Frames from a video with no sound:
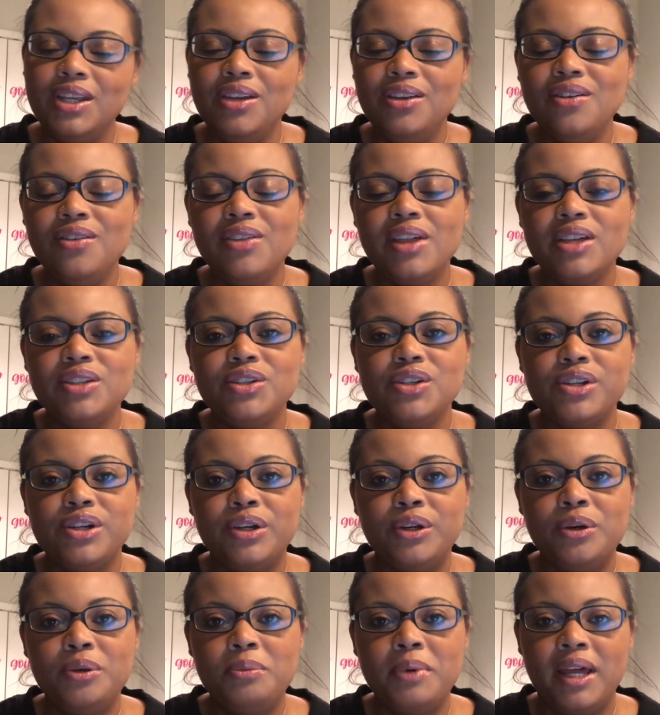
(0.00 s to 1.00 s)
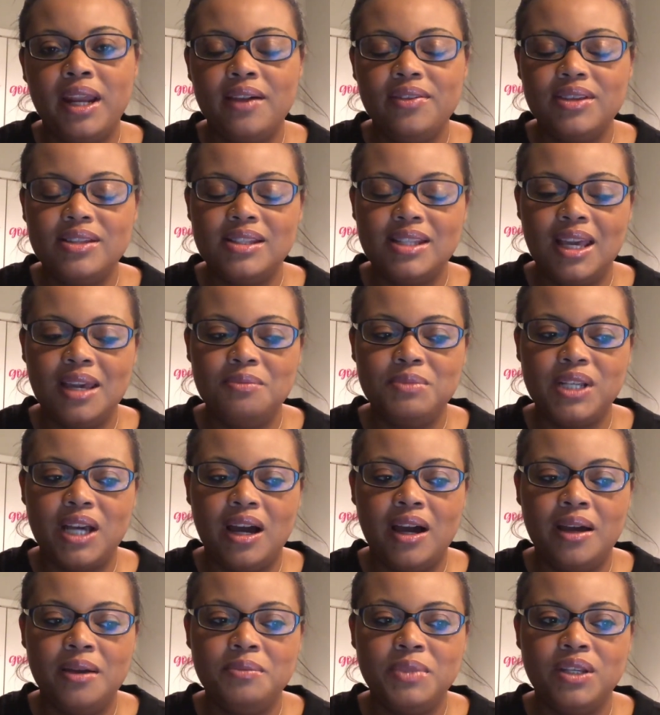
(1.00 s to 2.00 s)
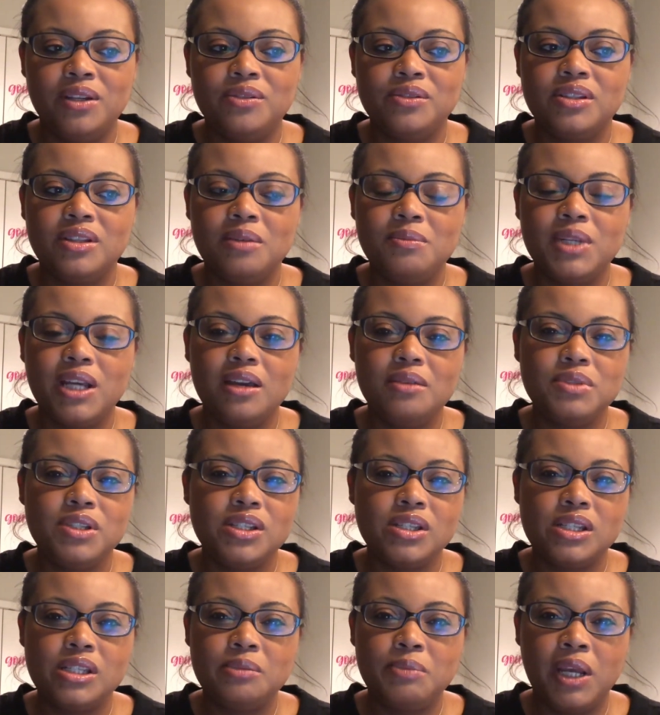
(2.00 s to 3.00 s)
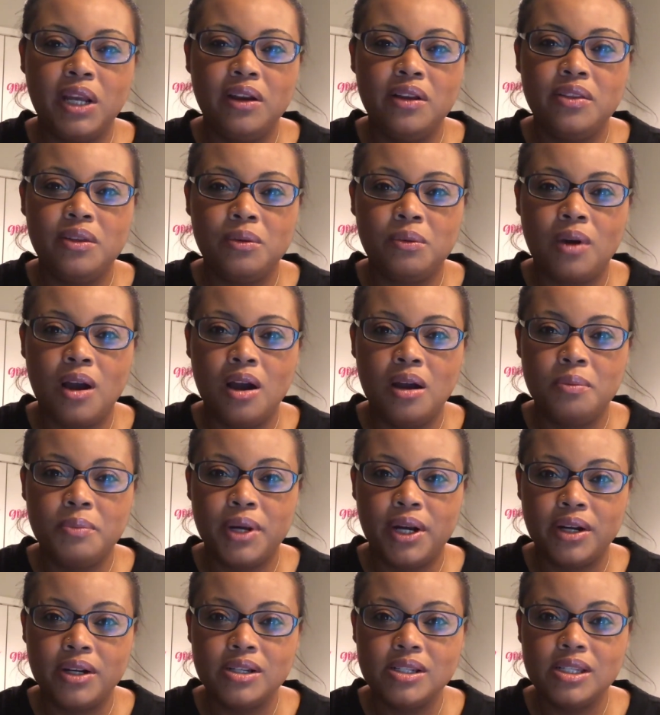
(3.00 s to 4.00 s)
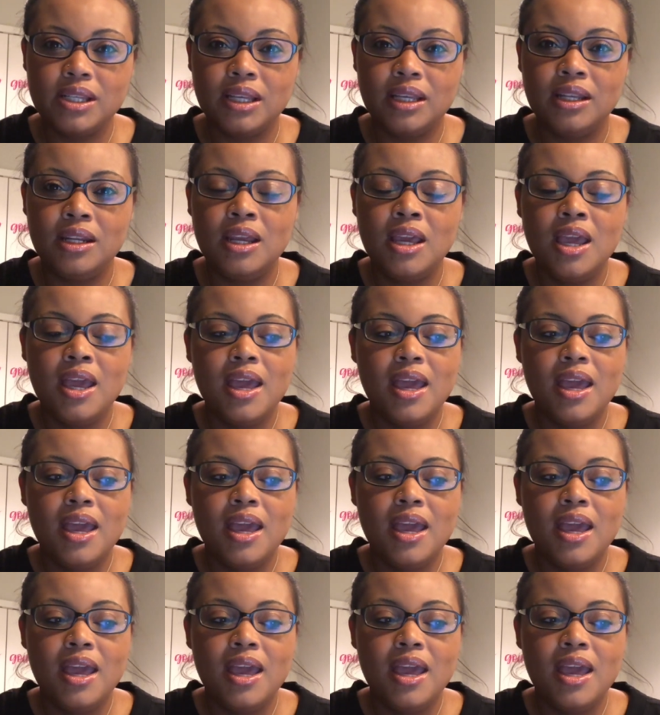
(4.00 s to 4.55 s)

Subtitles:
that's true, but at the same time, sometimes you just marry the wrong person.